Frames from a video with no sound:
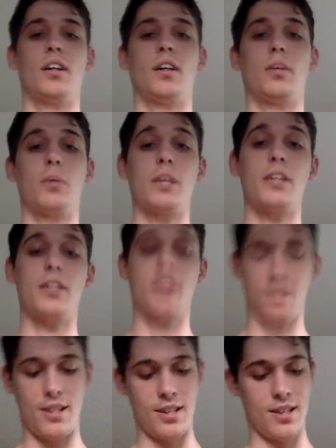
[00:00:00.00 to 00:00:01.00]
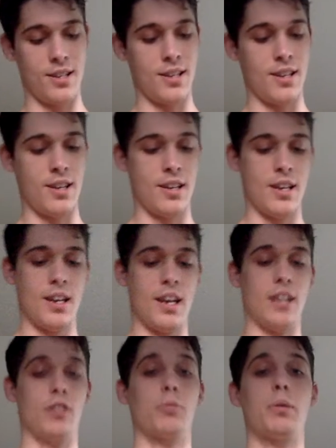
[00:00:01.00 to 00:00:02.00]
weight,
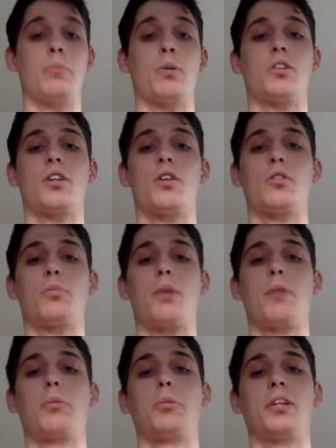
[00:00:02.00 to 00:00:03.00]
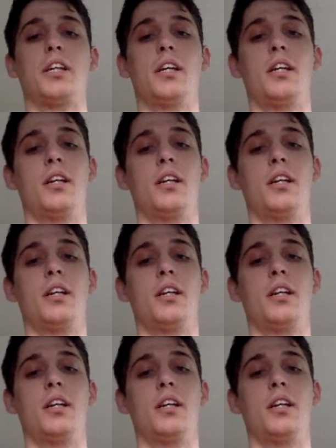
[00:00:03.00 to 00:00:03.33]
and you'll be more toned probably.